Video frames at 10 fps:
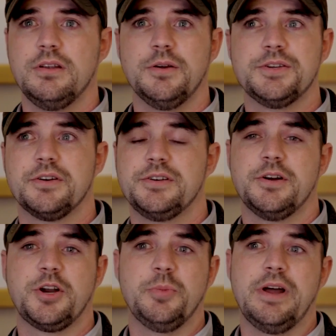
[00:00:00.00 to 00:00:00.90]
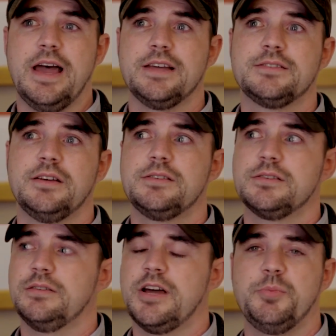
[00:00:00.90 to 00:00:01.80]
I started talking about
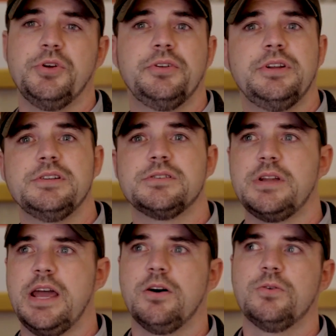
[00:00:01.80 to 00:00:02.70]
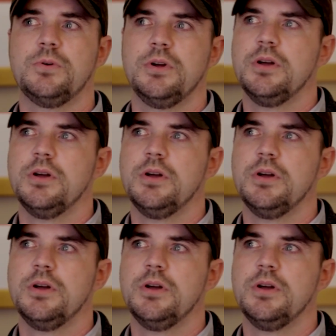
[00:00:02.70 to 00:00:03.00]
assets and liabilities and how